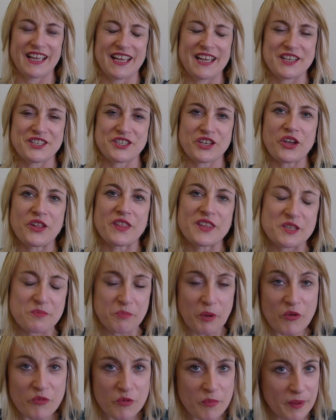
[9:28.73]
So the
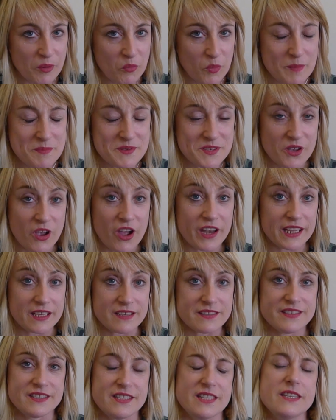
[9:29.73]
Spellforbet website
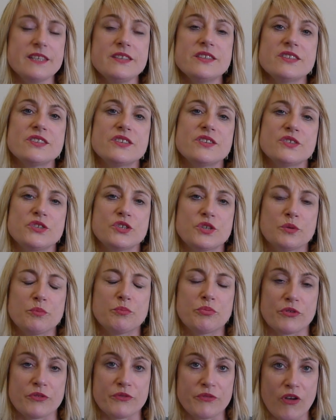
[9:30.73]
exists to
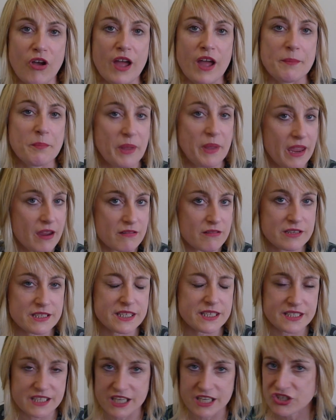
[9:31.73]
provide
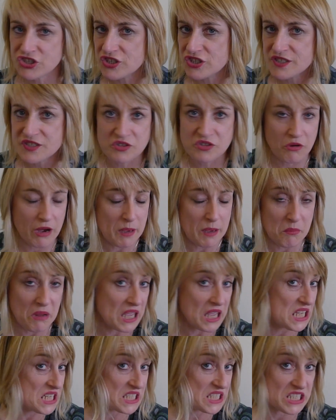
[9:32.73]
parents, teachers,
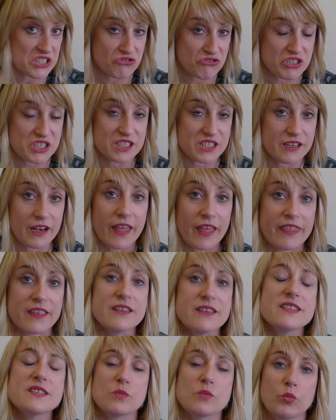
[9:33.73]
grandmas, interested
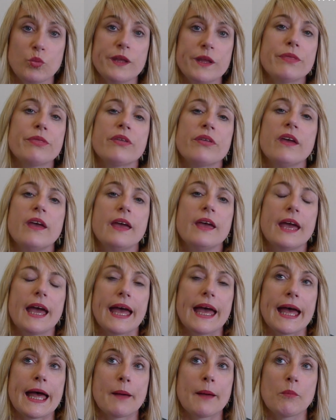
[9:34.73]
others with
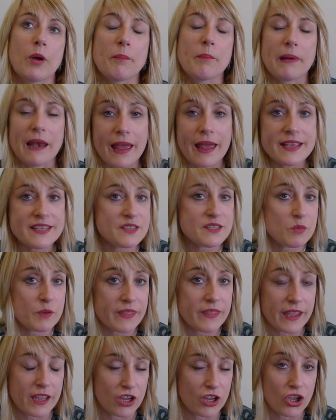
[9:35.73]
a place
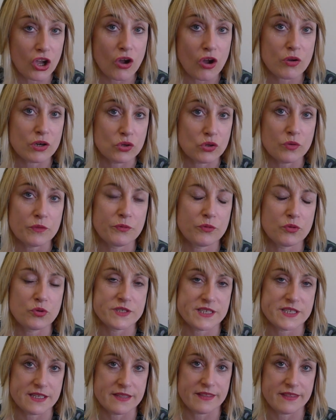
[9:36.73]
where they can go and look for
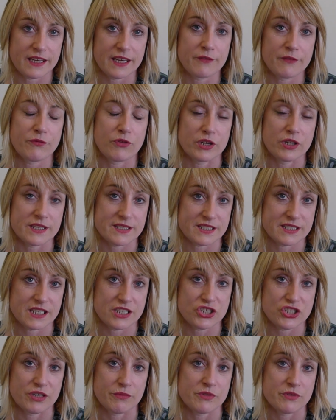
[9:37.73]
synthetic phonics
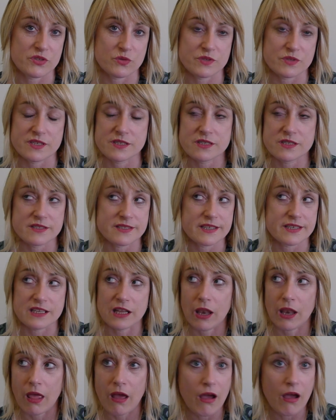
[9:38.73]
teaching resources, because there's a
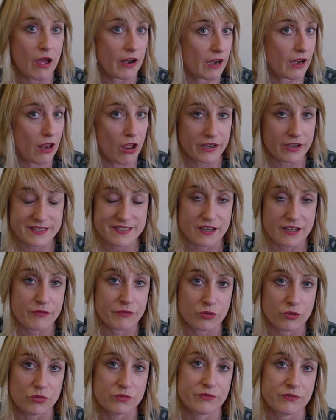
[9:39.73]
lot of
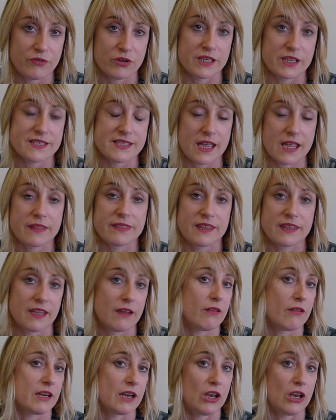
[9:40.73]
stuff called phonics out
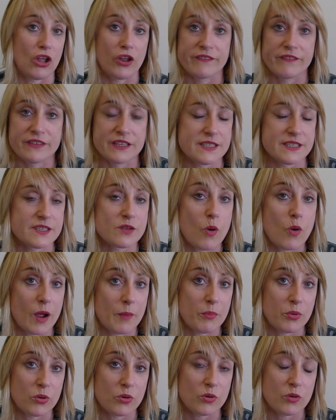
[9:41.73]
there, and a lot of it is
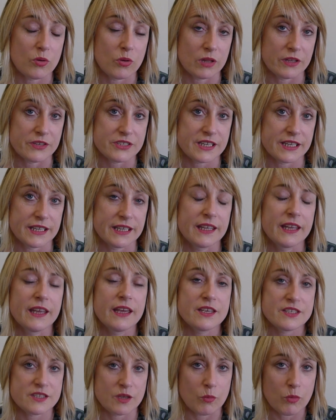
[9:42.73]
quite poor quality.
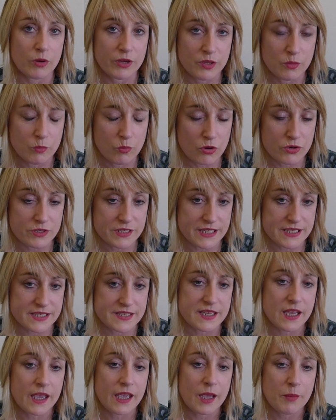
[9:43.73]
So what you want
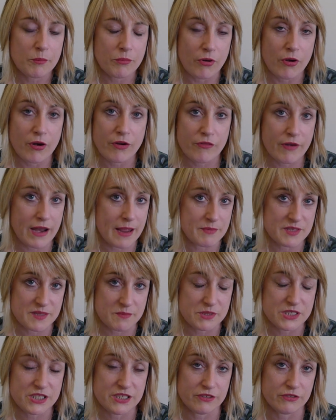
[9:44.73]
is programs
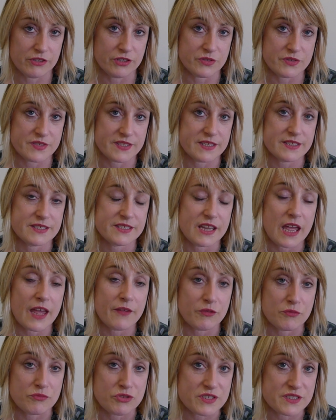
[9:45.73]
and materials that
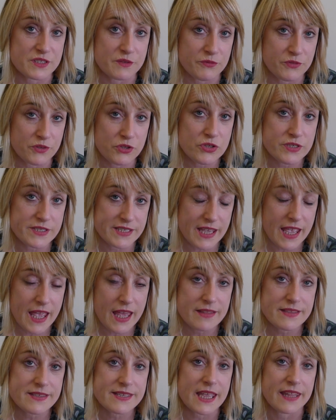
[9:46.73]
start from just a few
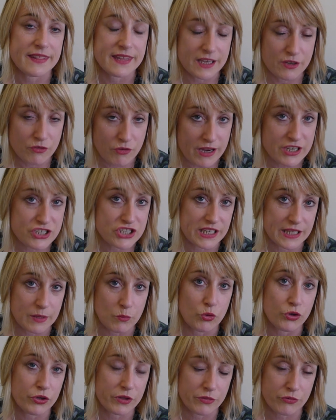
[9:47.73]
sounds and then gradually
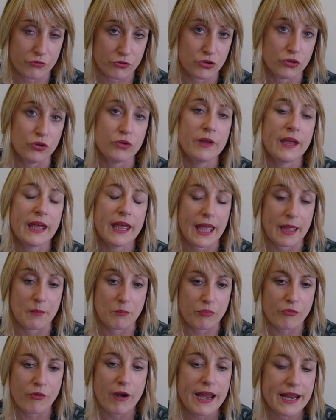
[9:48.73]
work through
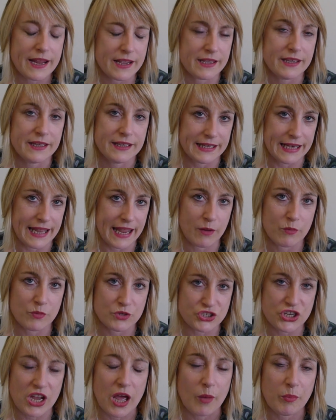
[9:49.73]
and break
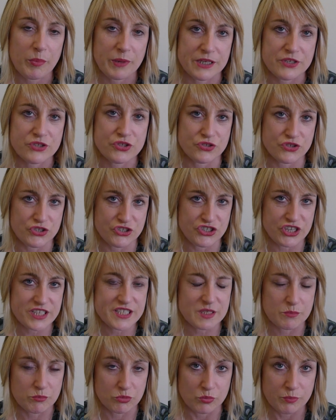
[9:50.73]
language up into
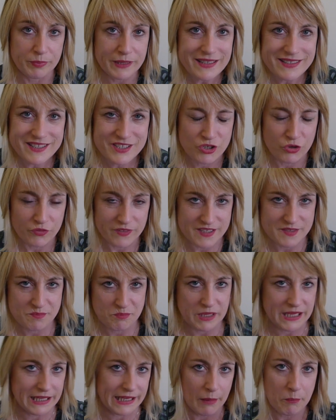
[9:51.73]
digestible bits, not these
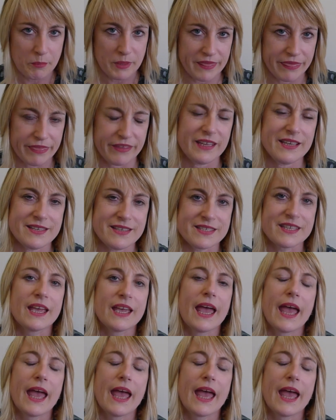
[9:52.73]
big lumpy things,